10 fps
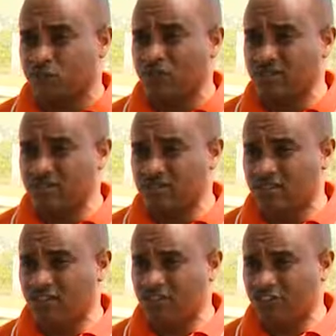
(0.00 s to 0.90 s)
the
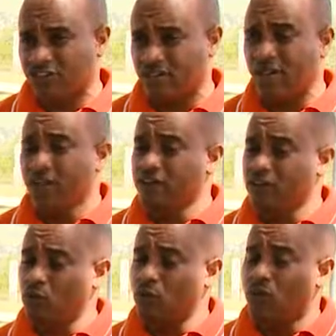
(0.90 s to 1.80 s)
2013 election,
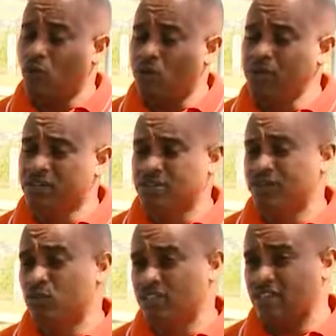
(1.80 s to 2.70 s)
there were more persons
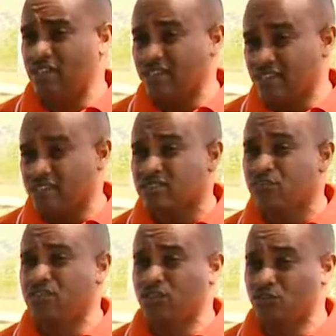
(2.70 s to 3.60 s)
voting against
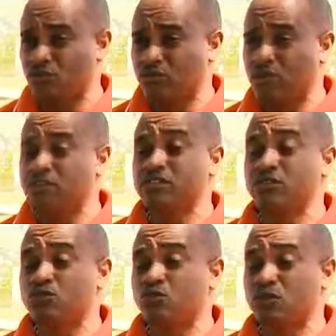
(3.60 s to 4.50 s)
Mr. Duke than
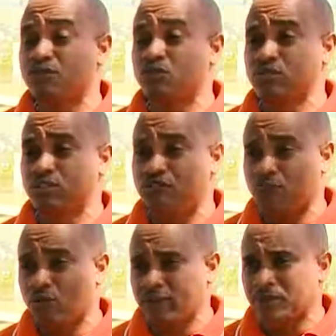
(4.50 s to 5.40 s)
persons who would have voted
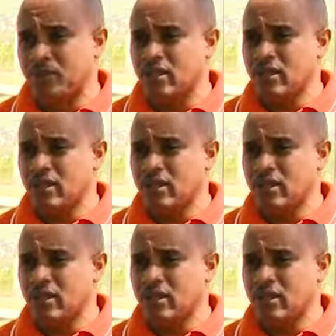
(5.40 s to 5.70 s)
for him.